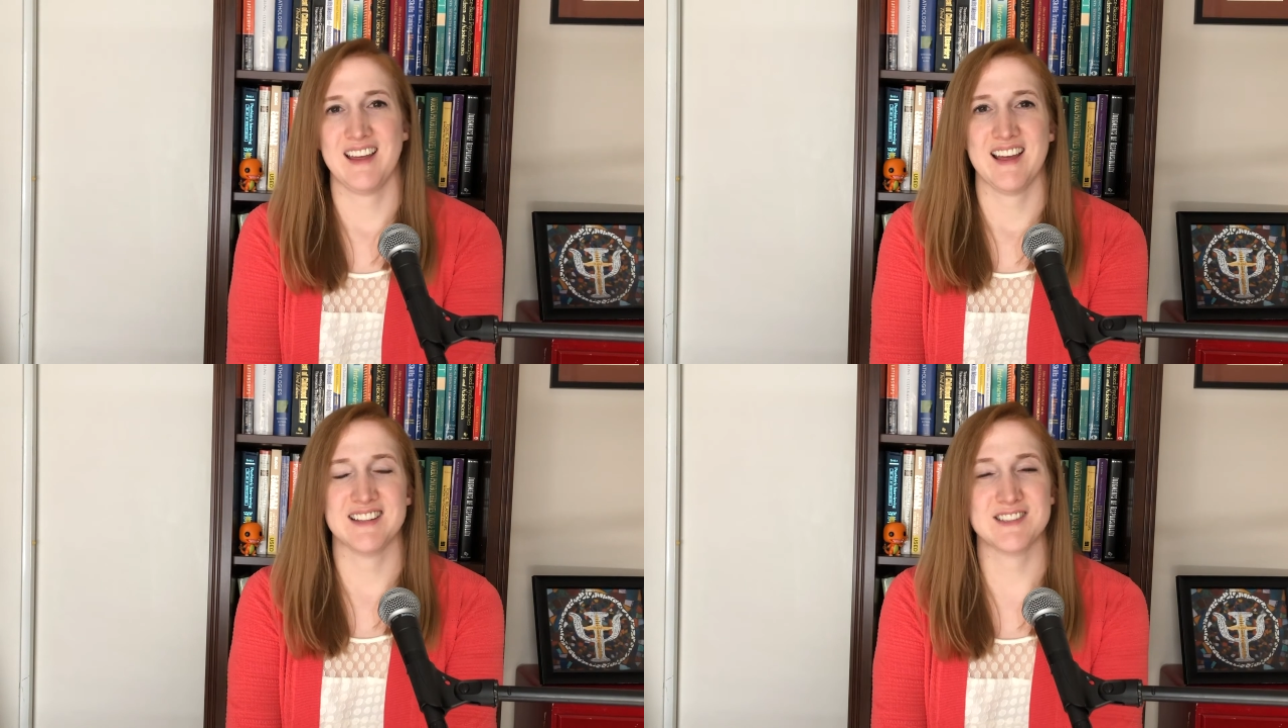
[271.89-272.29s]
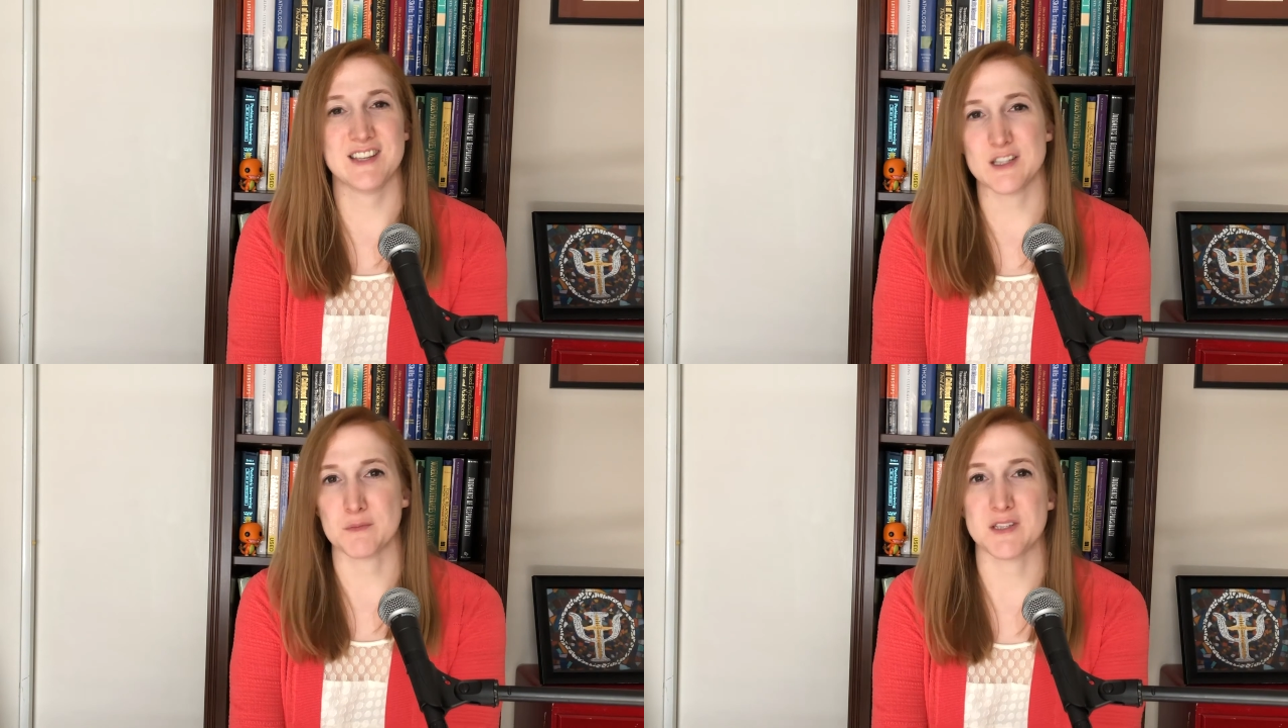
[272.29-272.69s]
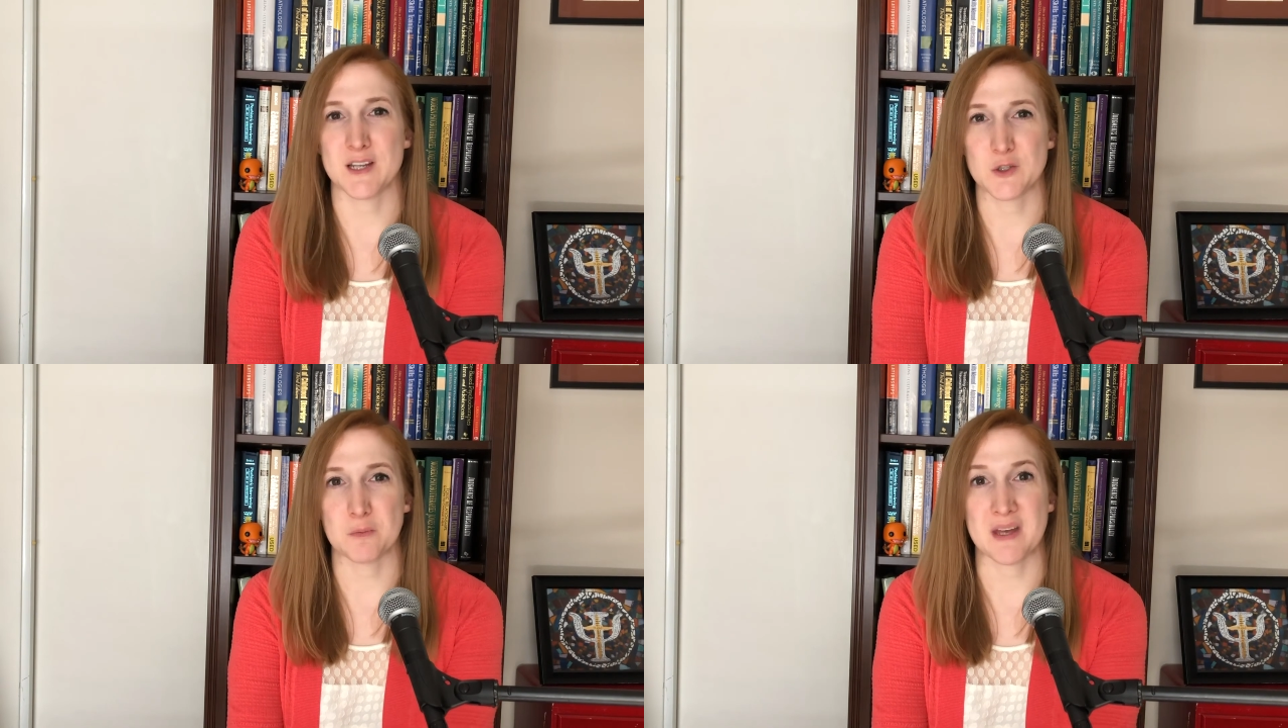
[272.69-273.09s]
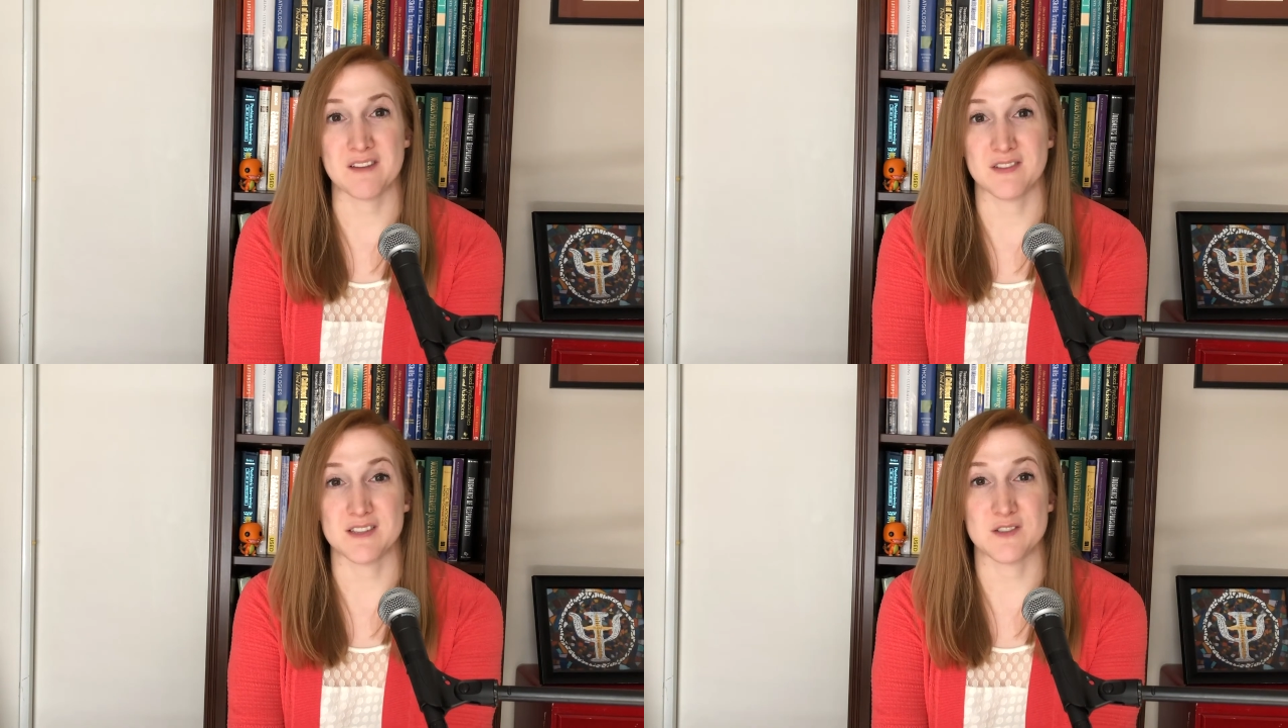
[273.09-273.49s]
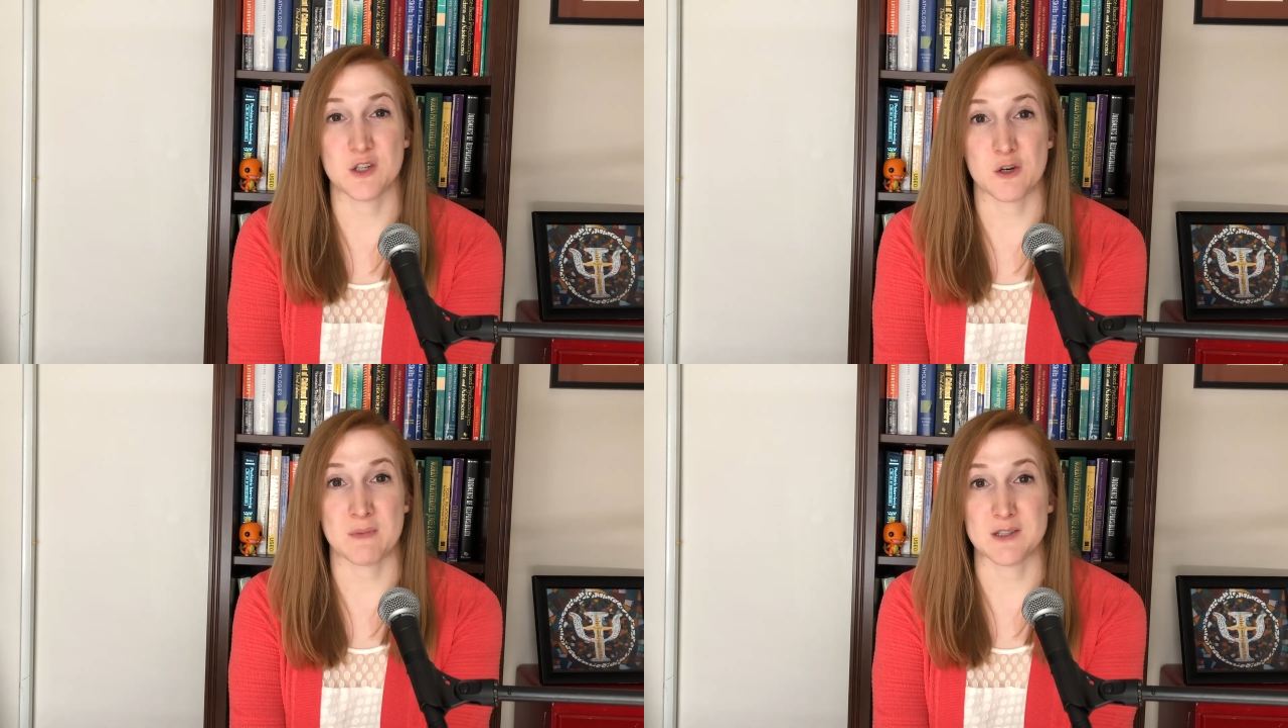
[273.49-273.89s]
and see its potential benefits
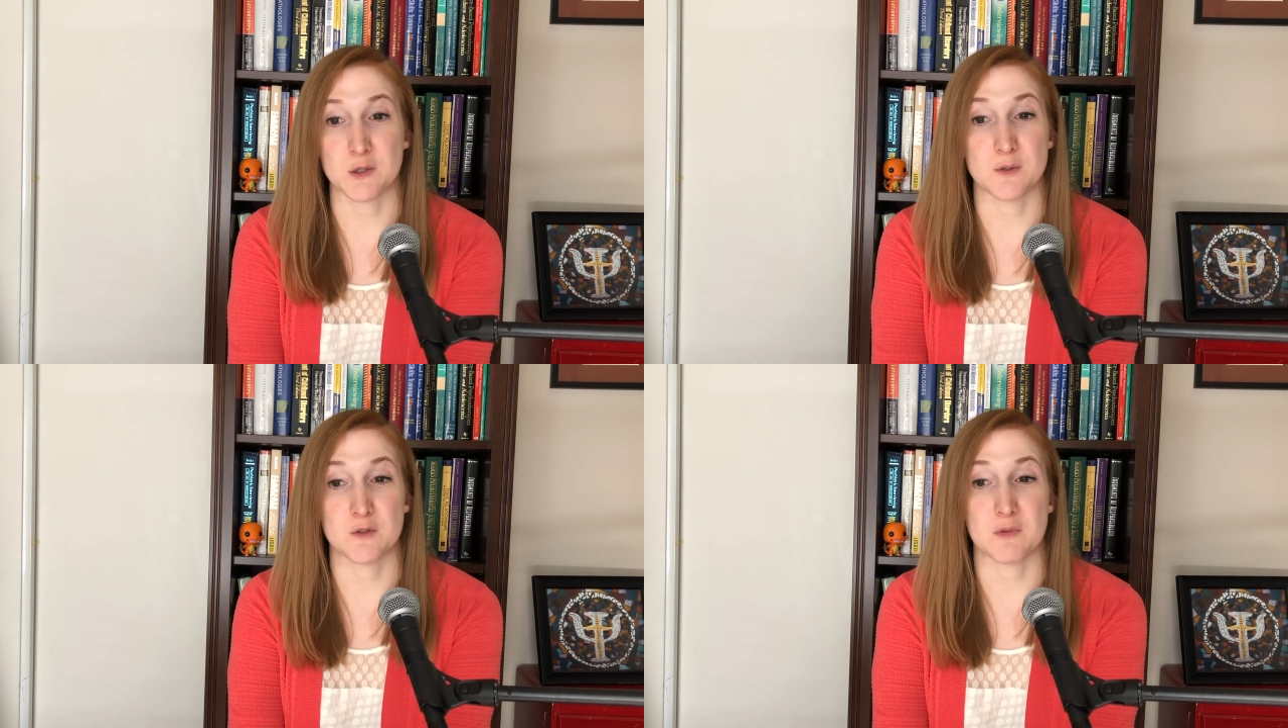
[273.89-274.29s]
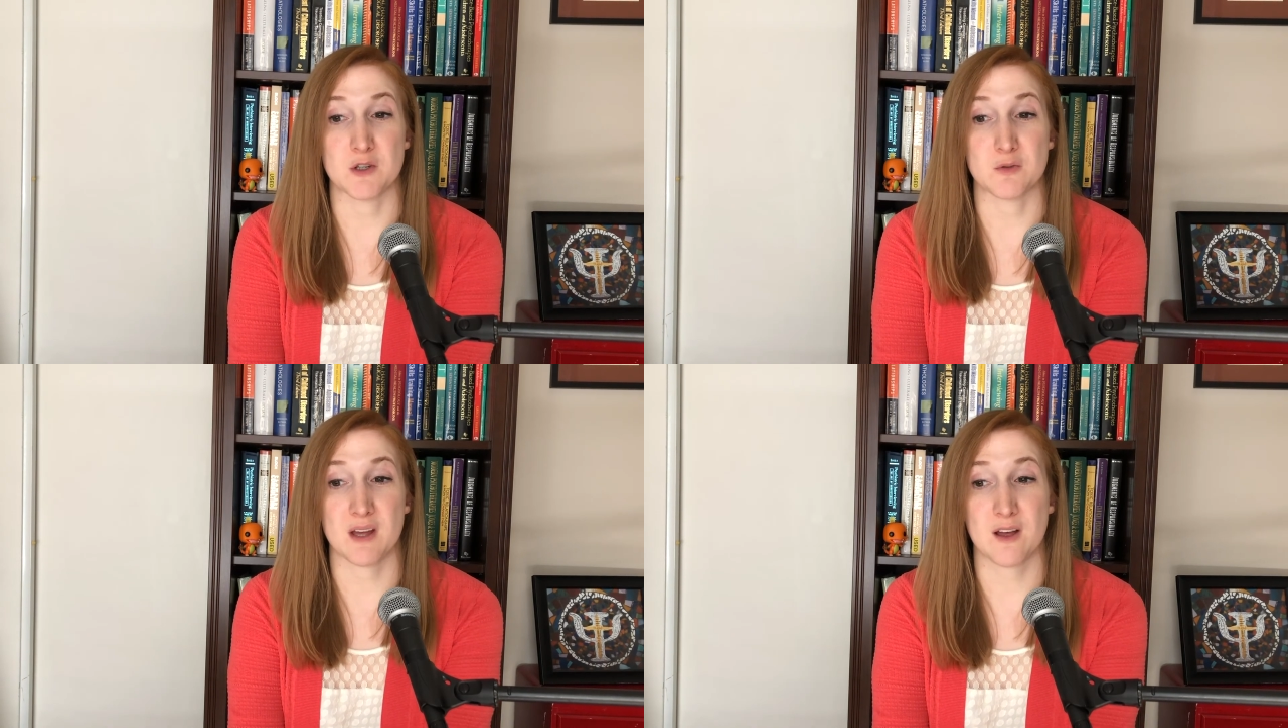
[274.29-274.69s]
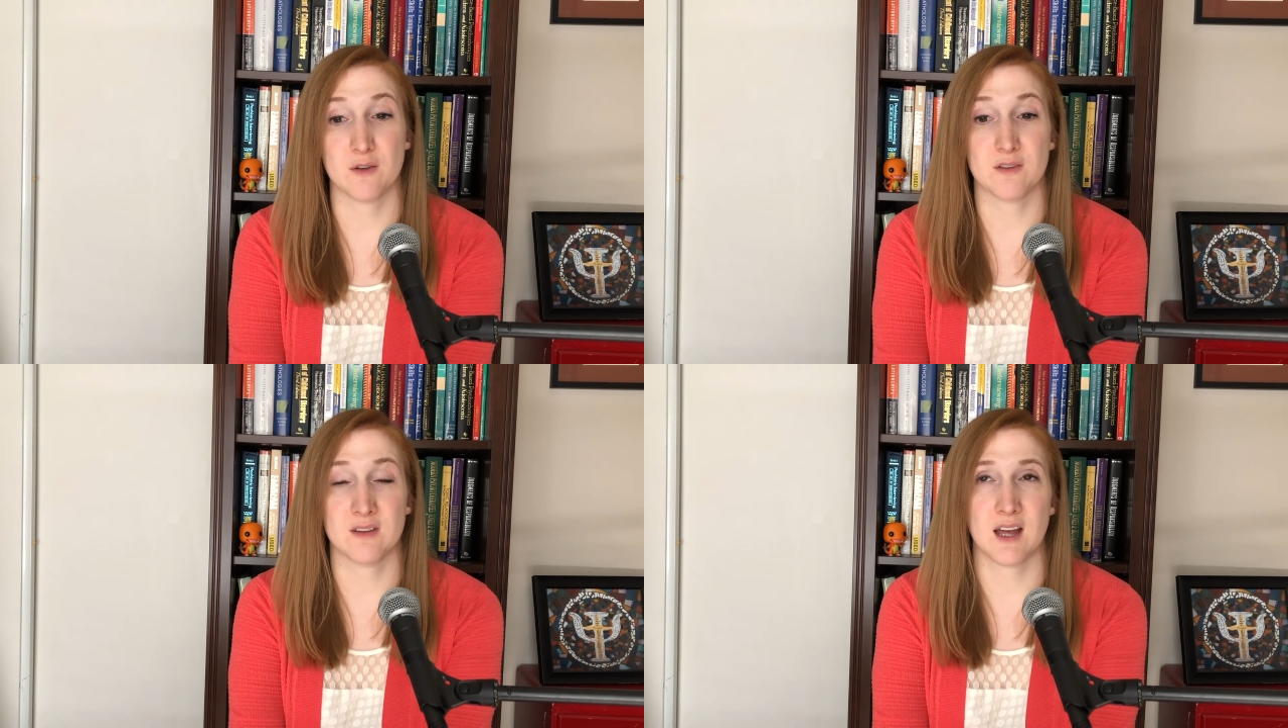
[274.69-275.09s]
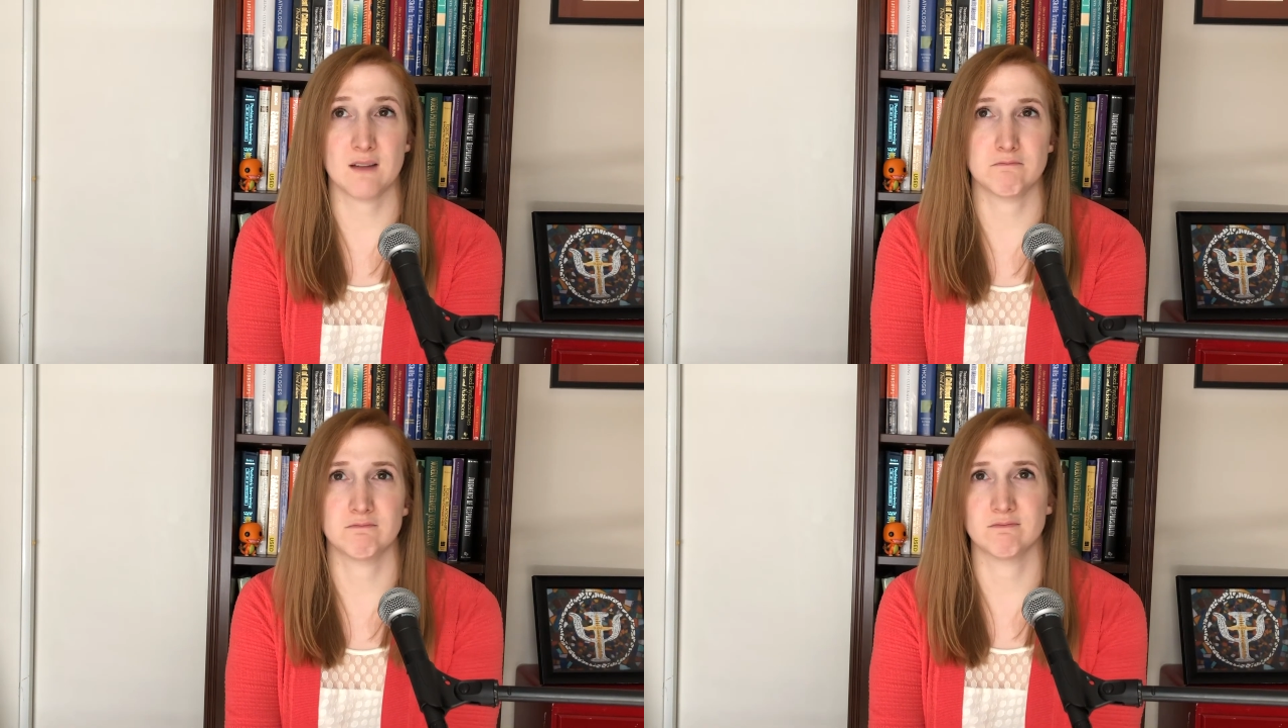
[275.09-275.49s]
to your mental and spiritual health, and that